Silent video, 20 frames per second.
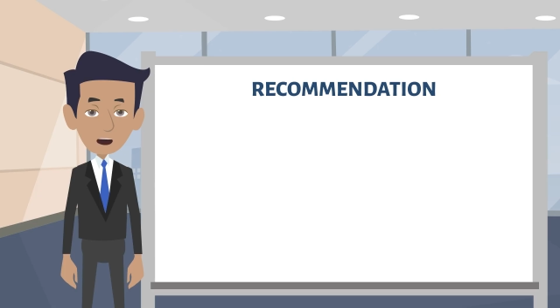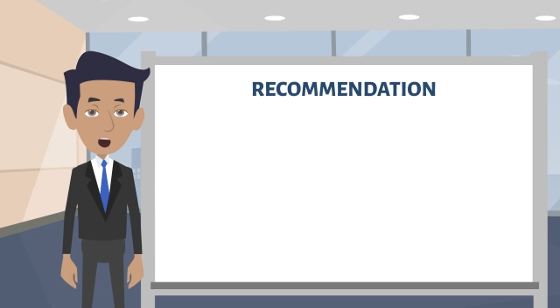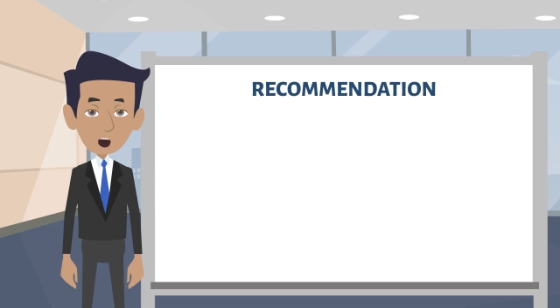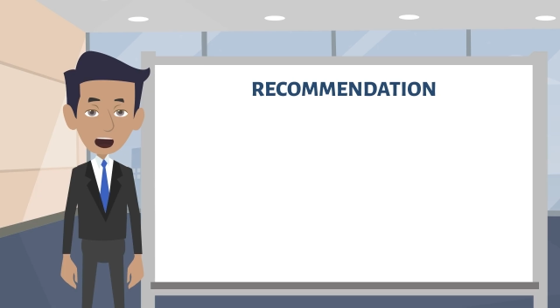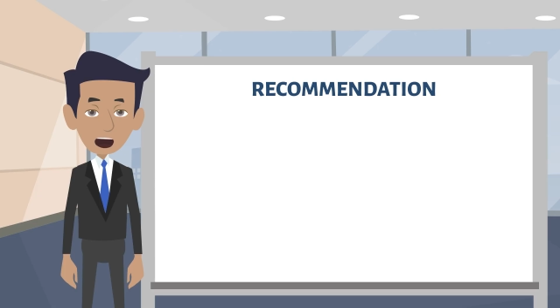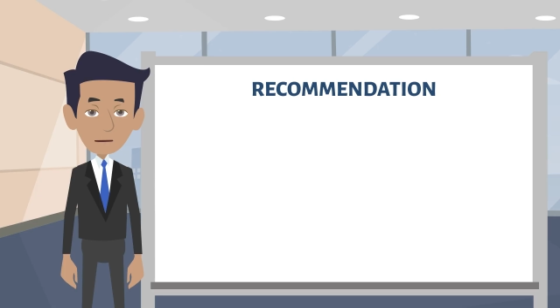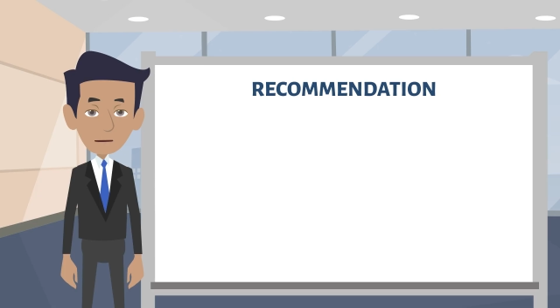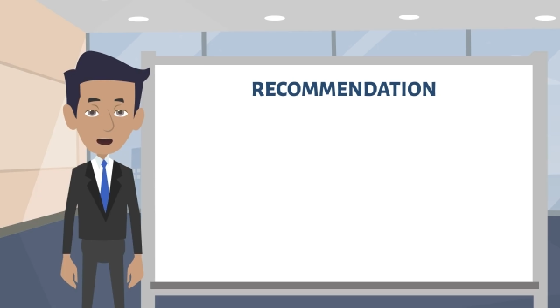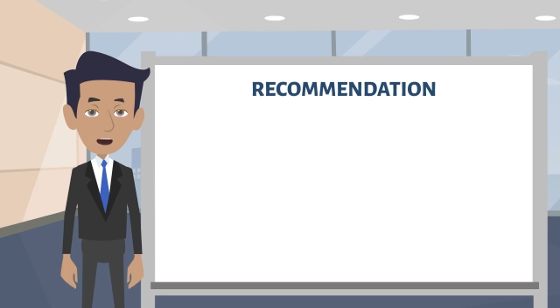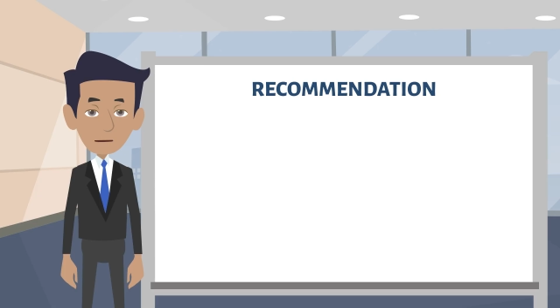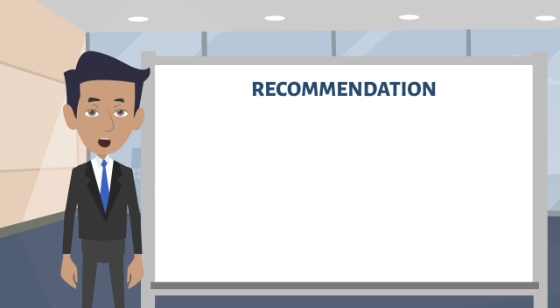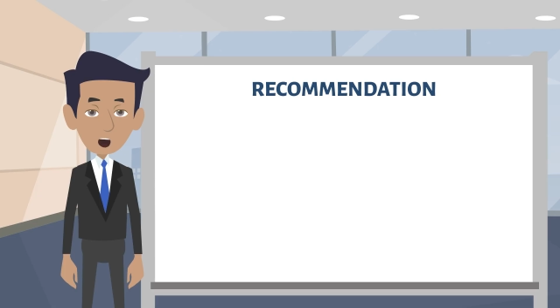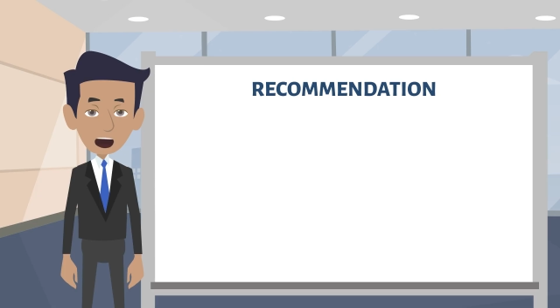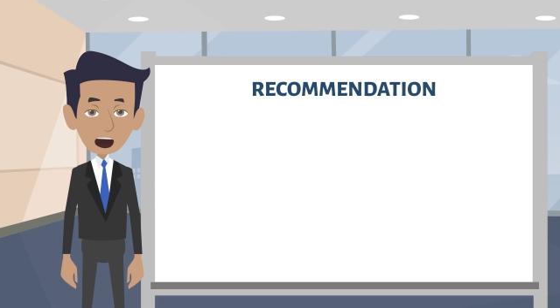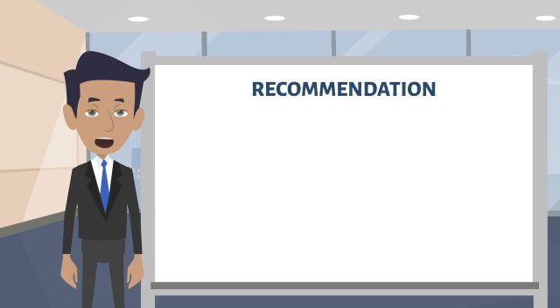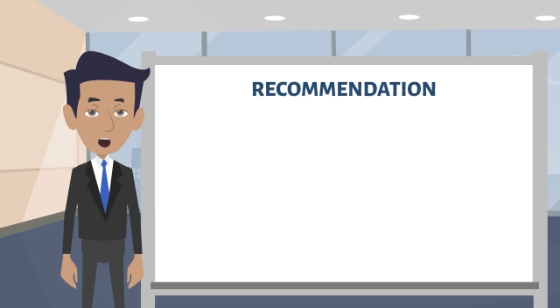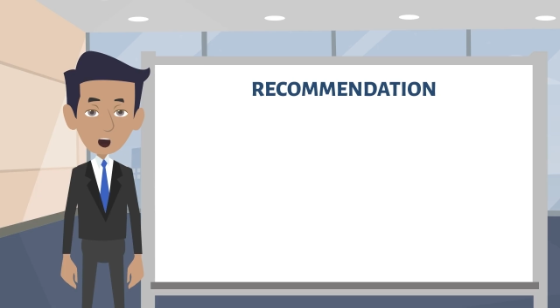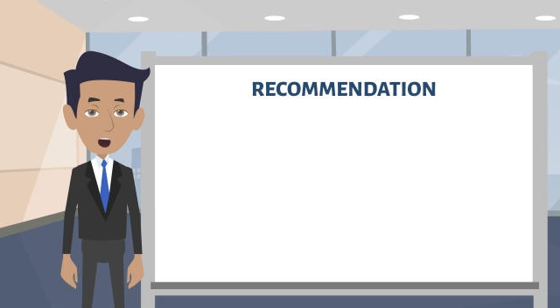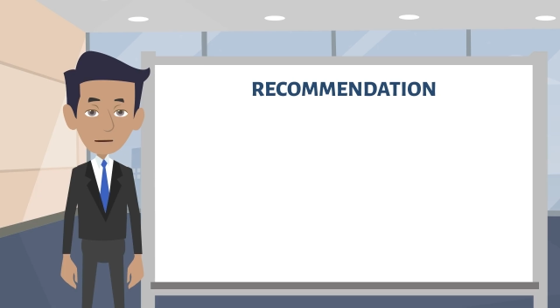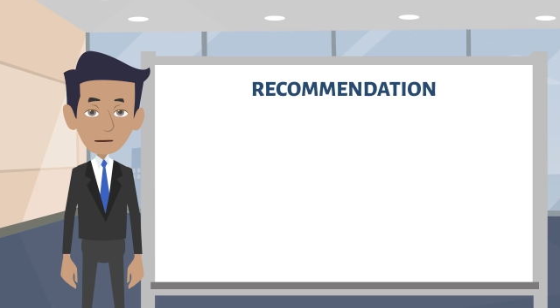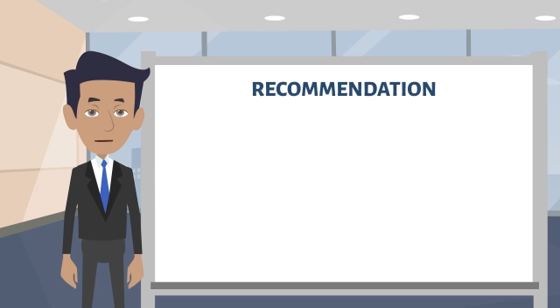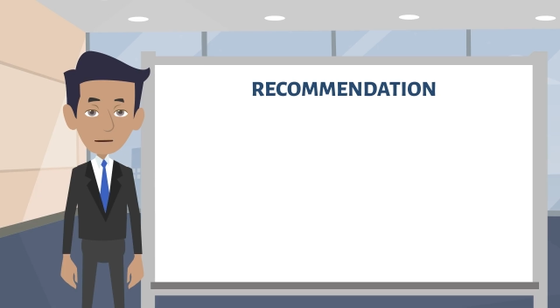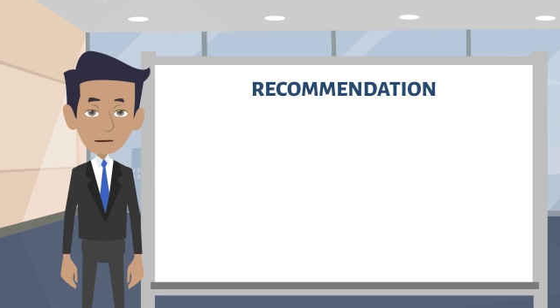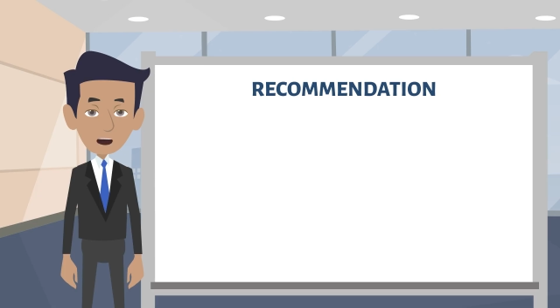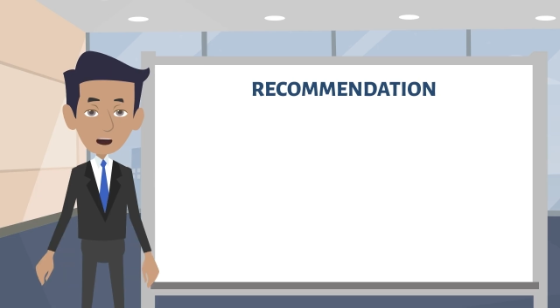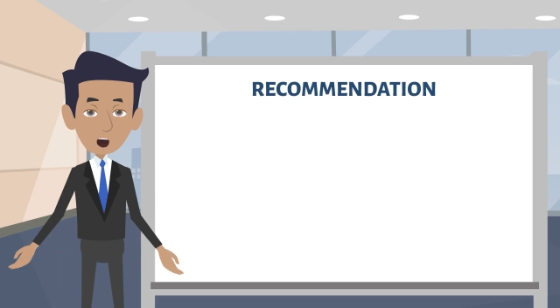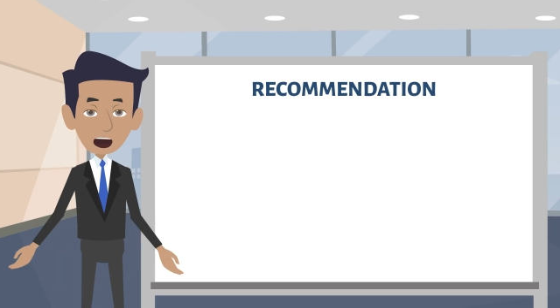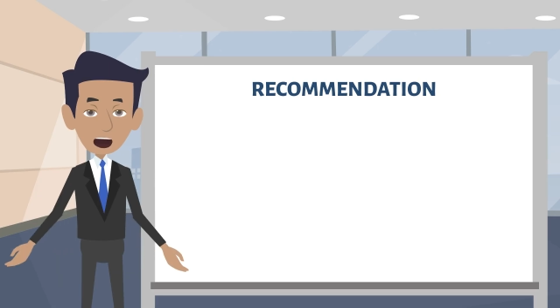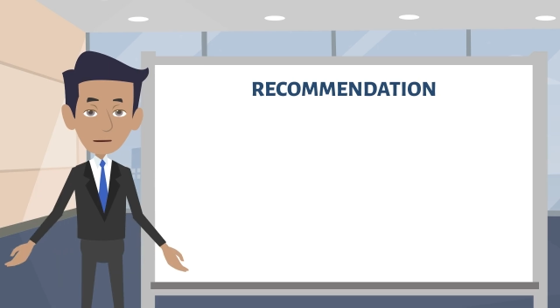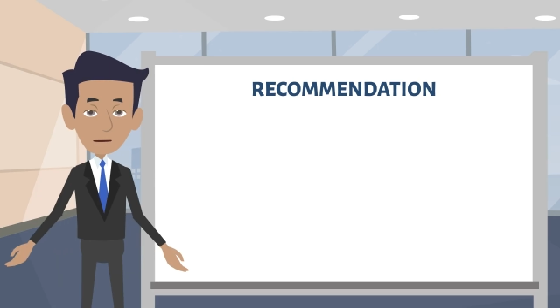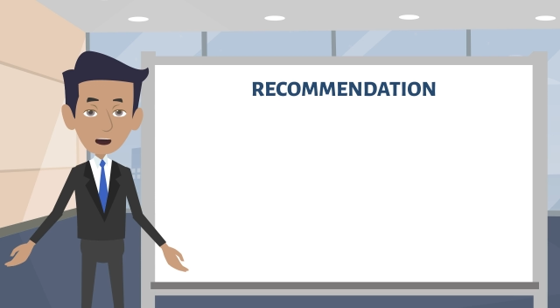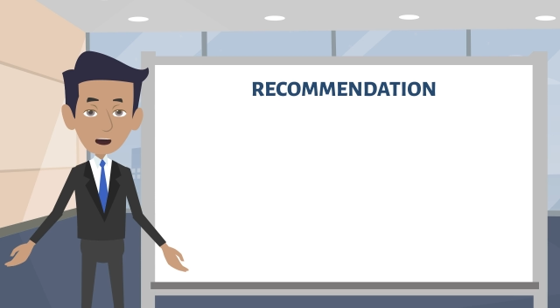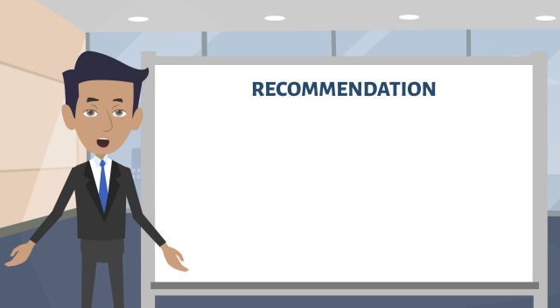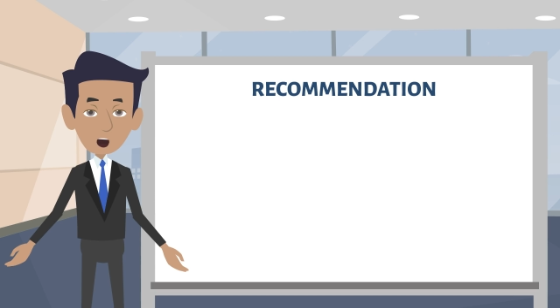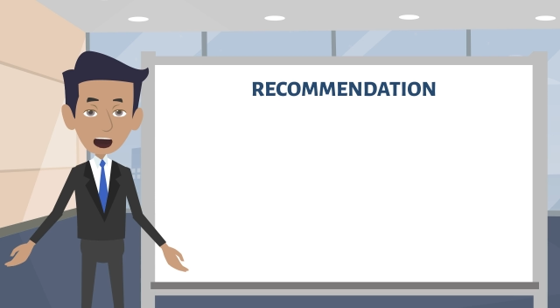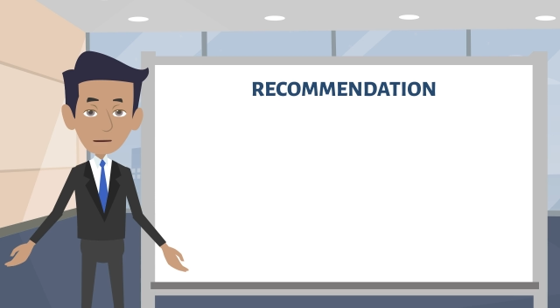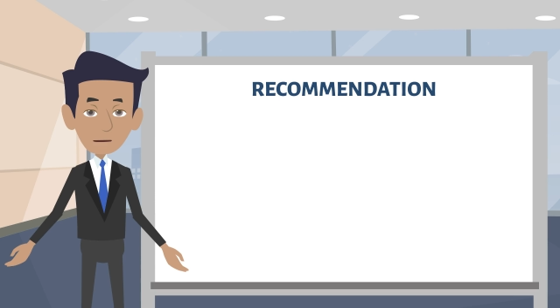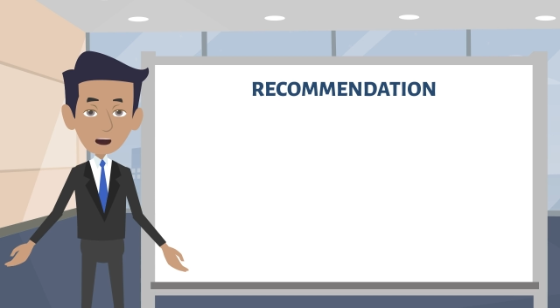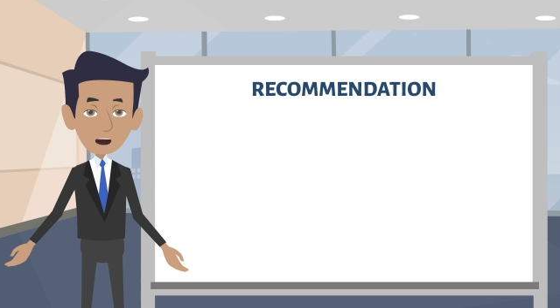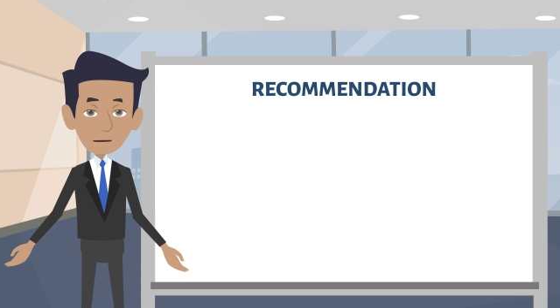So, if you start the
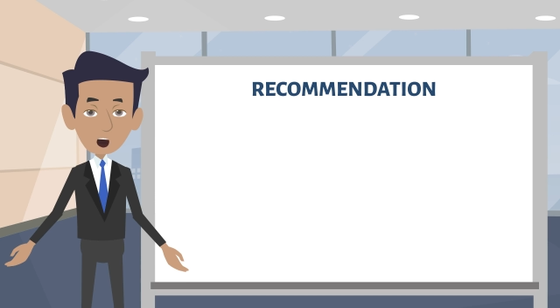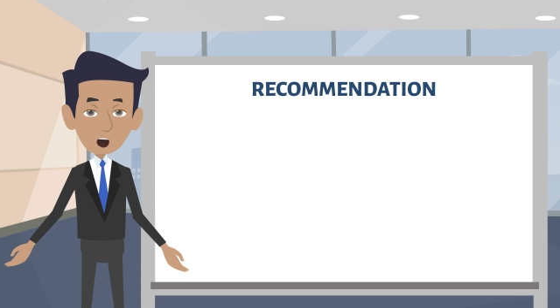miracle